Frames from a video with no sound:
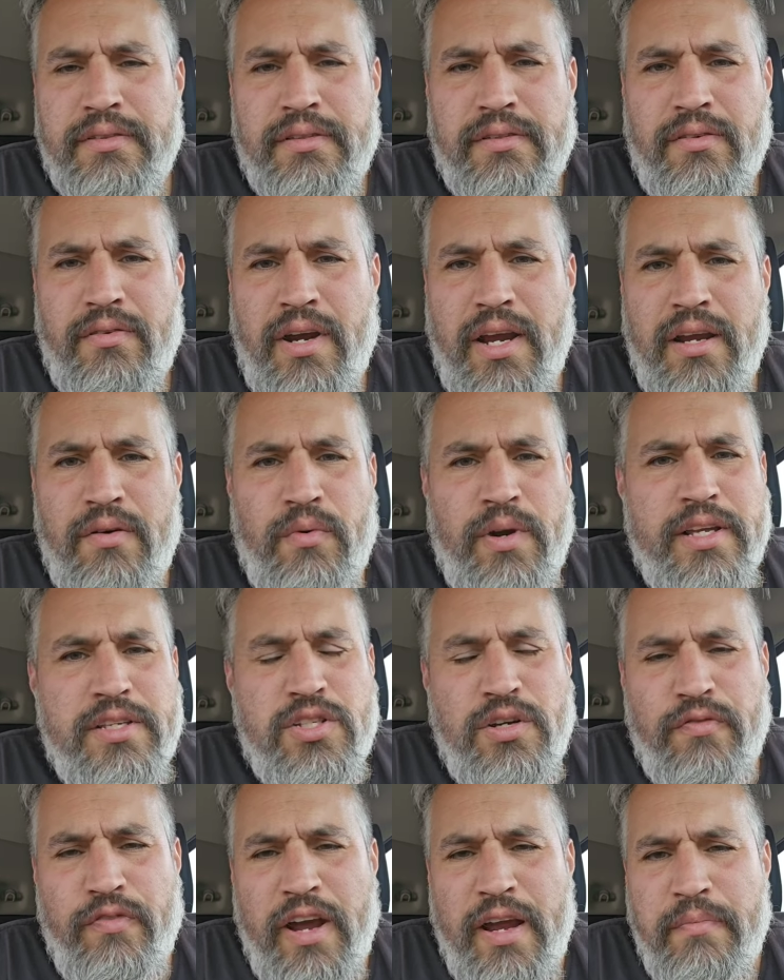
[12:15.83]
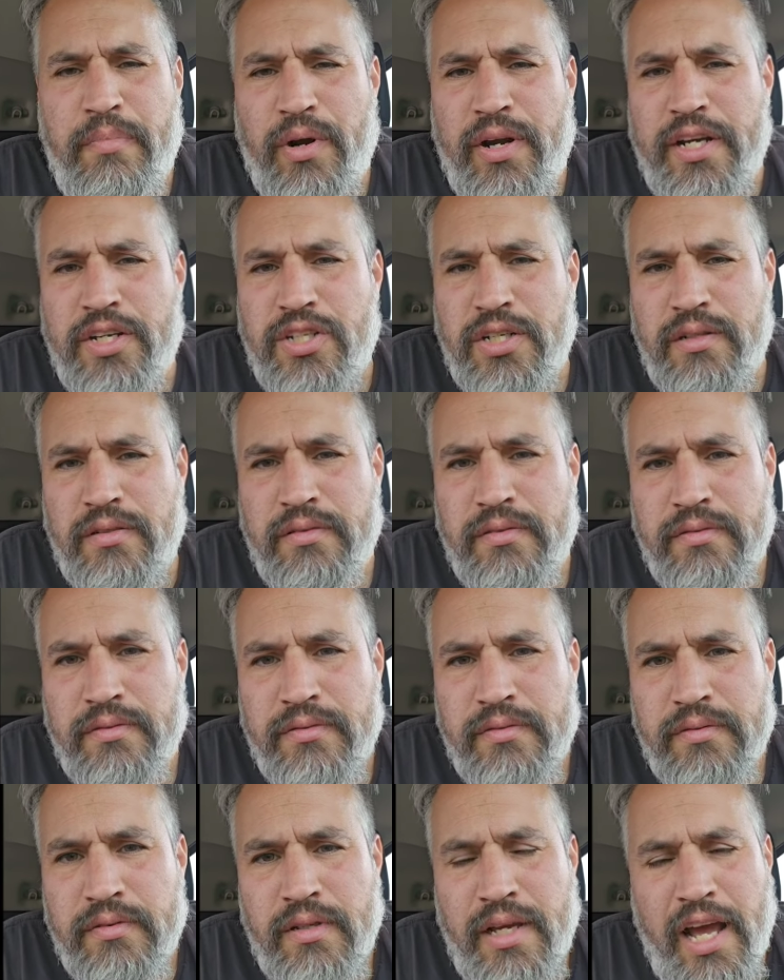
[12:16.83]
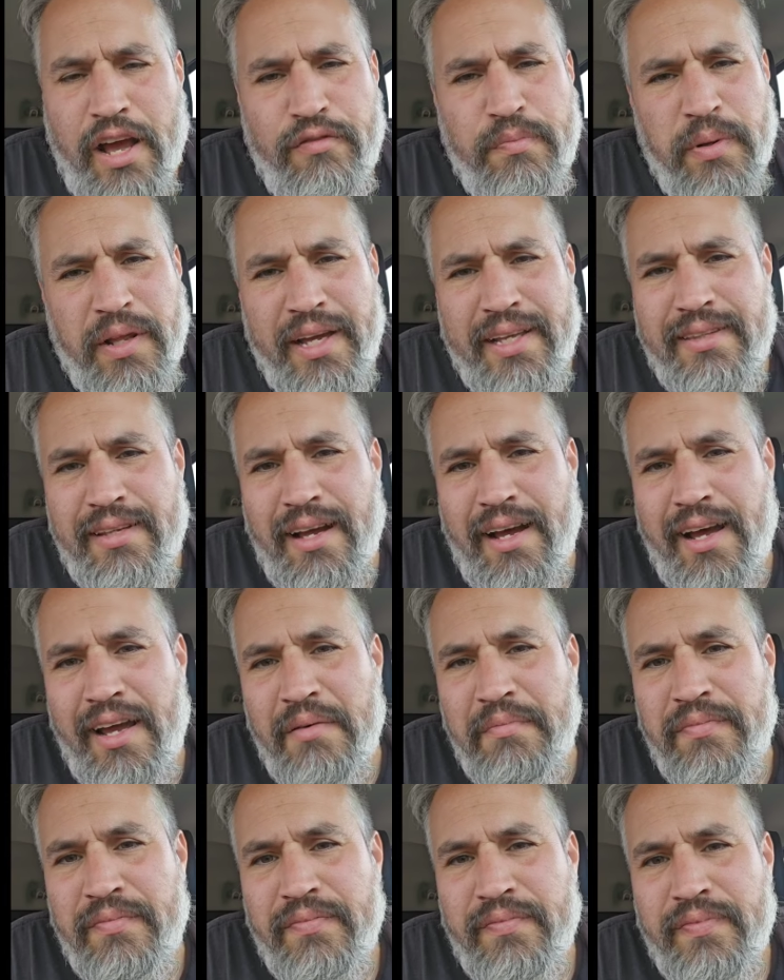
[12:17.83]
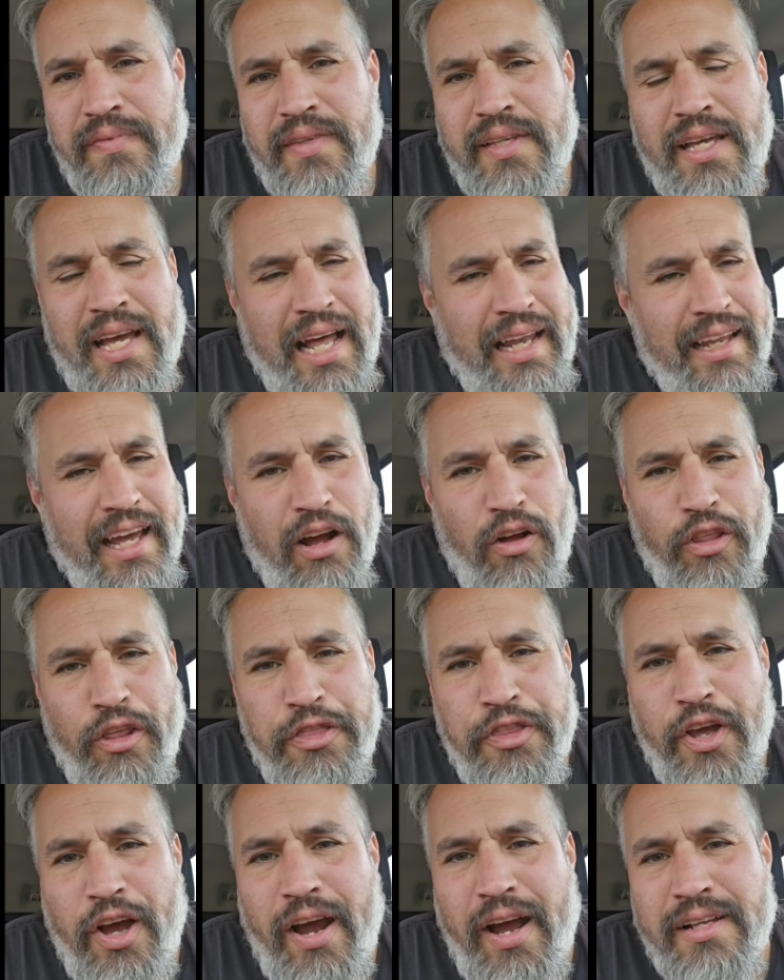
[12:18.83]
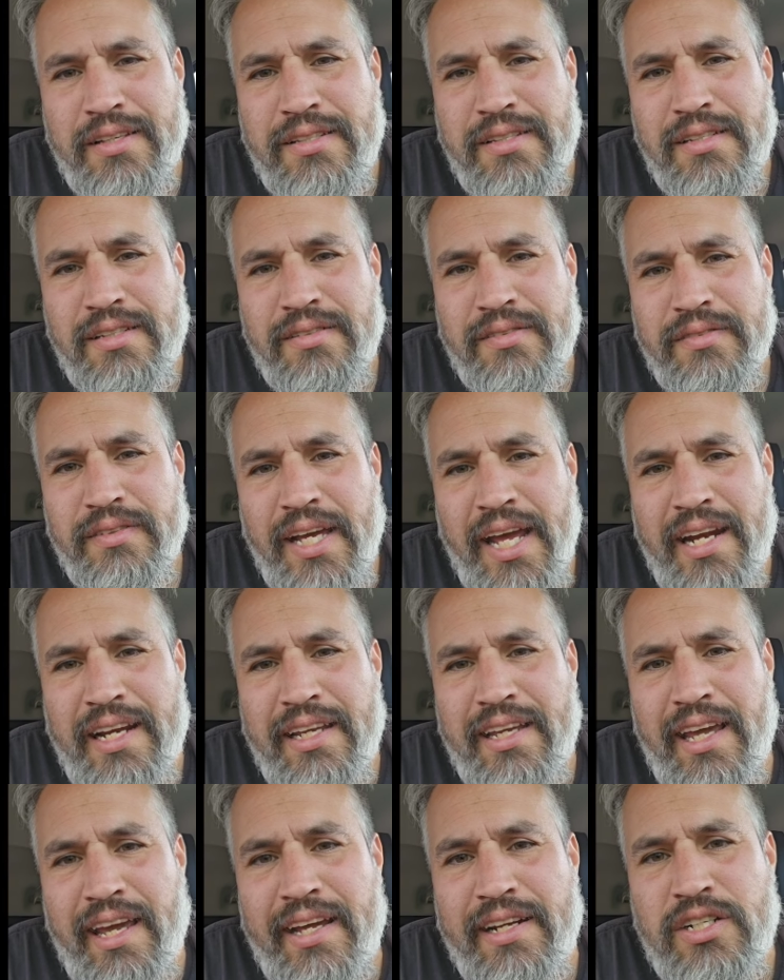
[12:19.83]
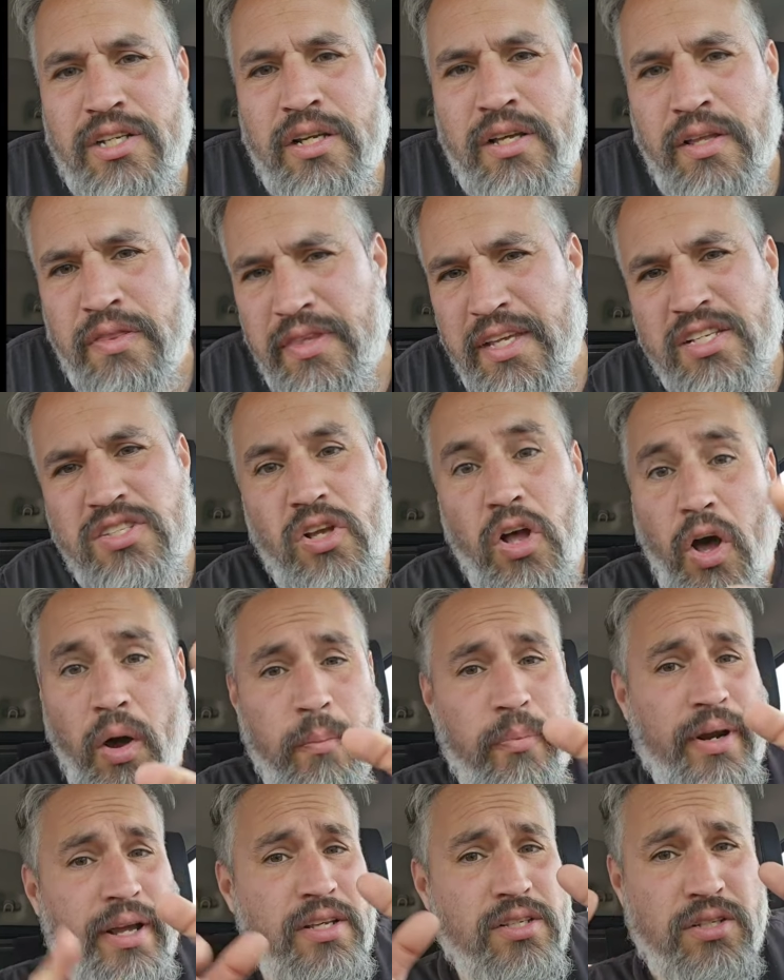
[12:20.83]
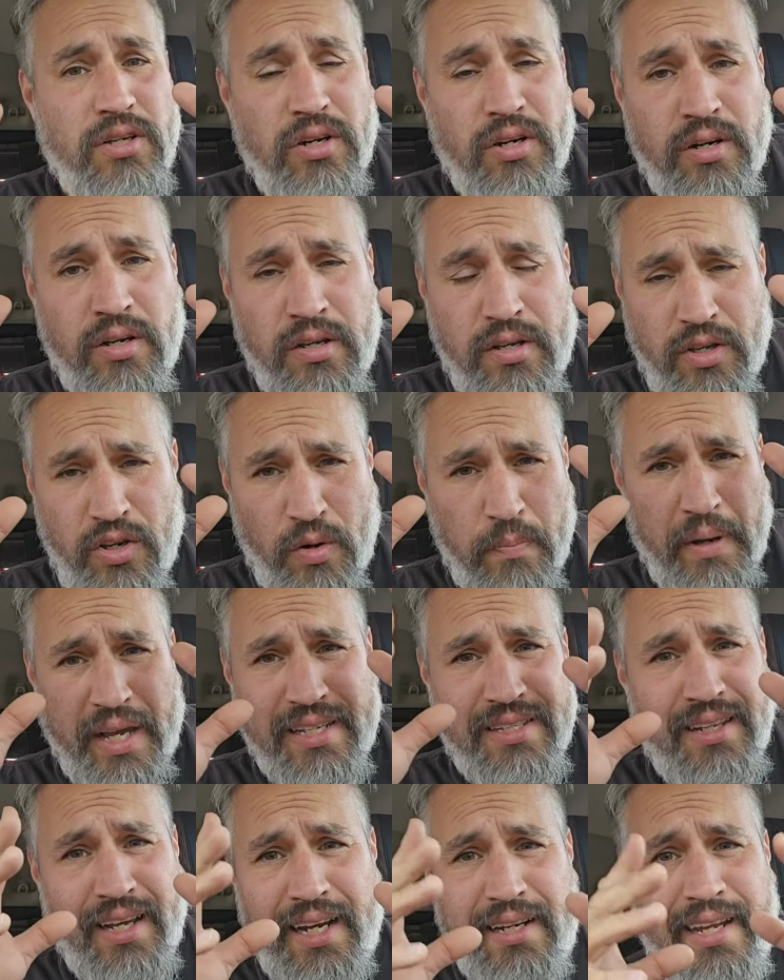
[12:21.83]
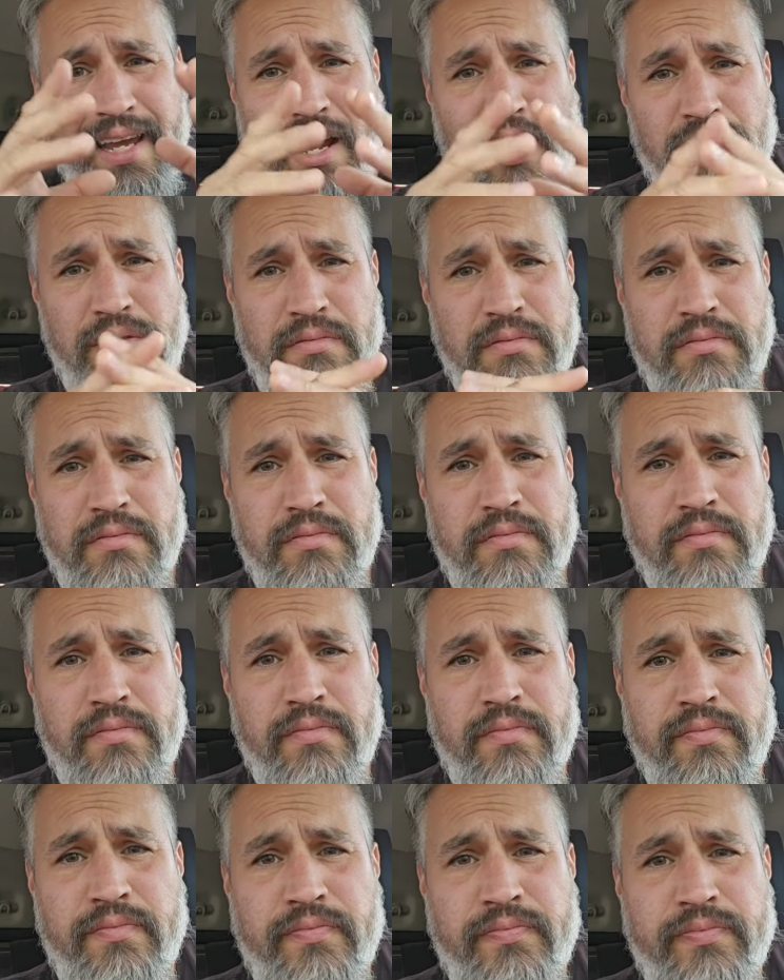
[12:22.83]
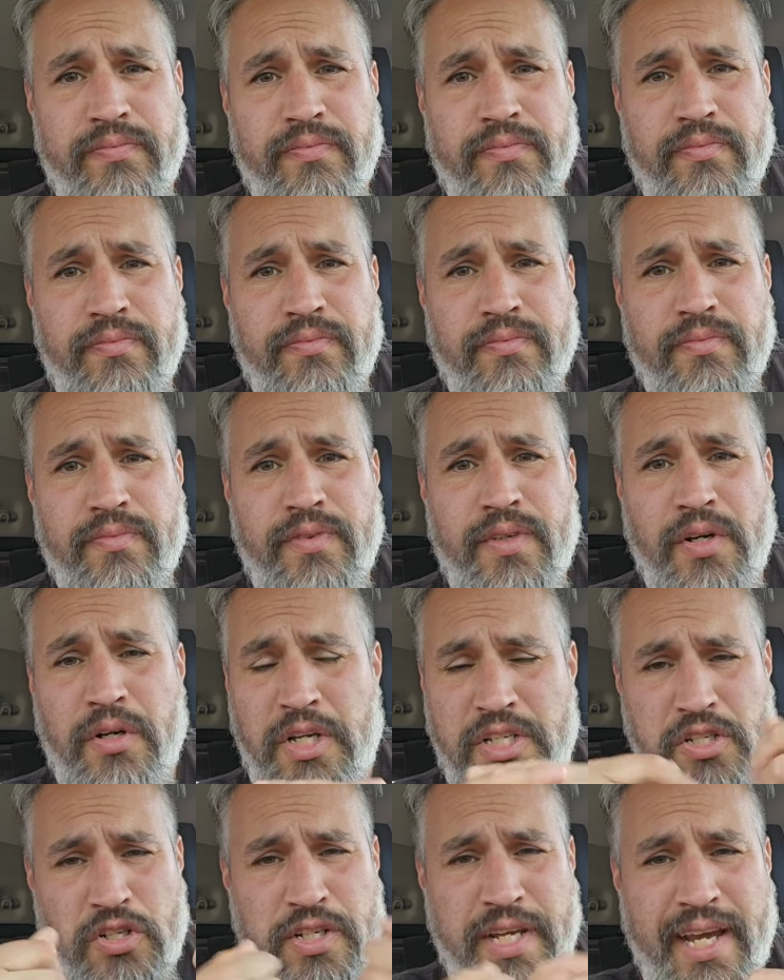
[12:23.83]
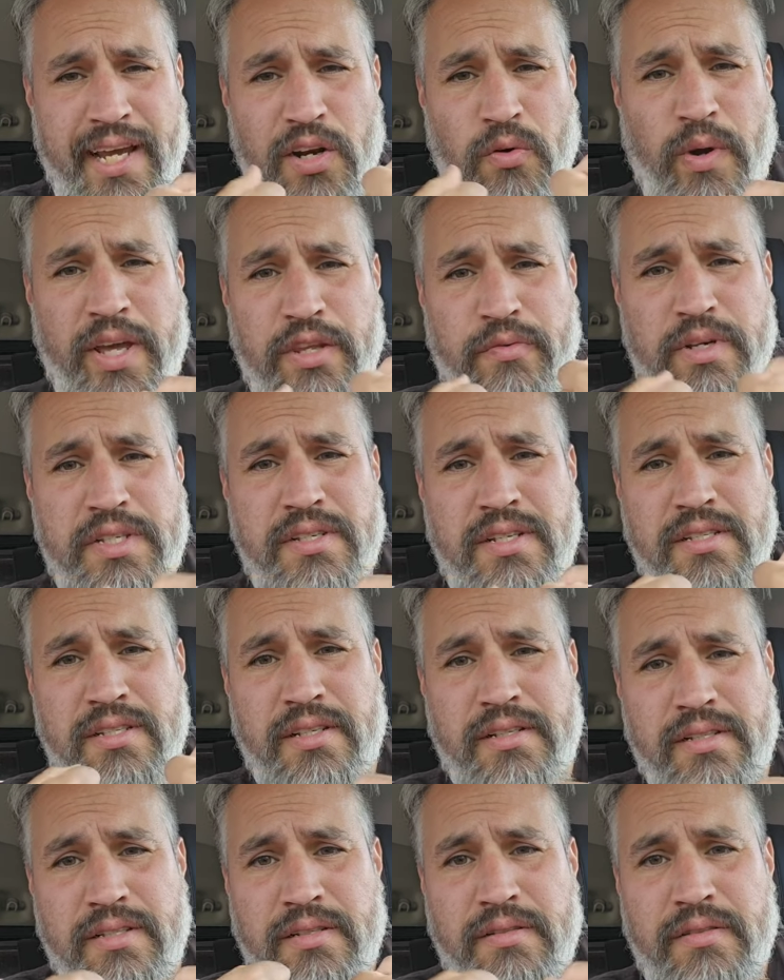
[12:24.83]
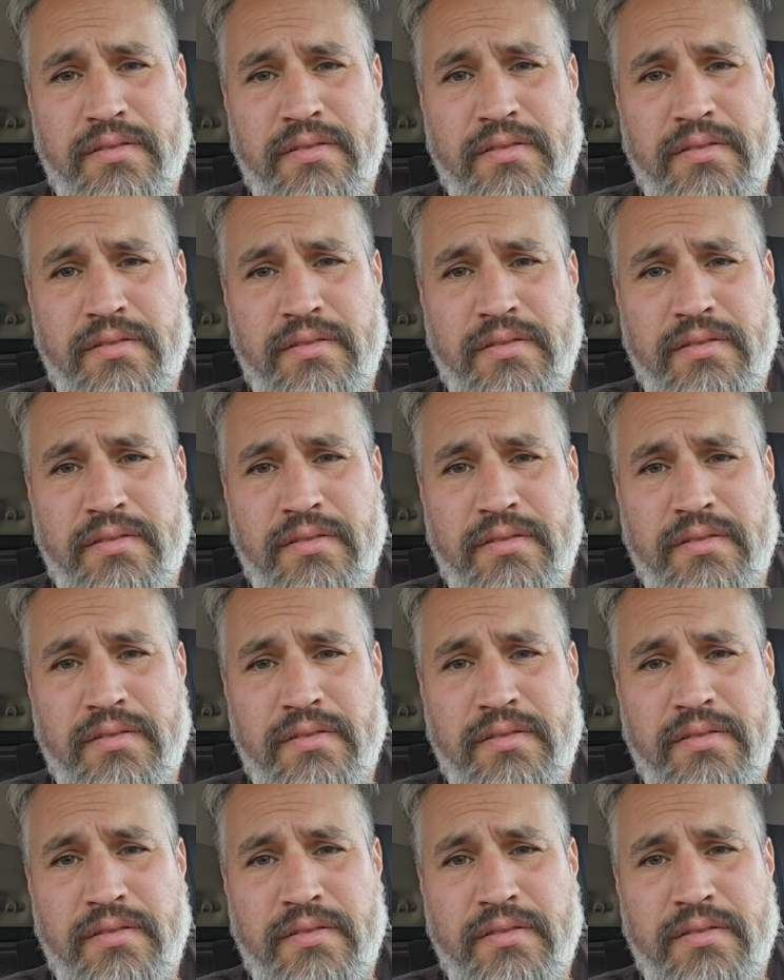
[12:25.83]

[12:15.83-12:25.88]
Right? Raise your vibration. Have playtime. Allow the thoughts. And engage. This all brings your baseline down, because you're taking away the resistance,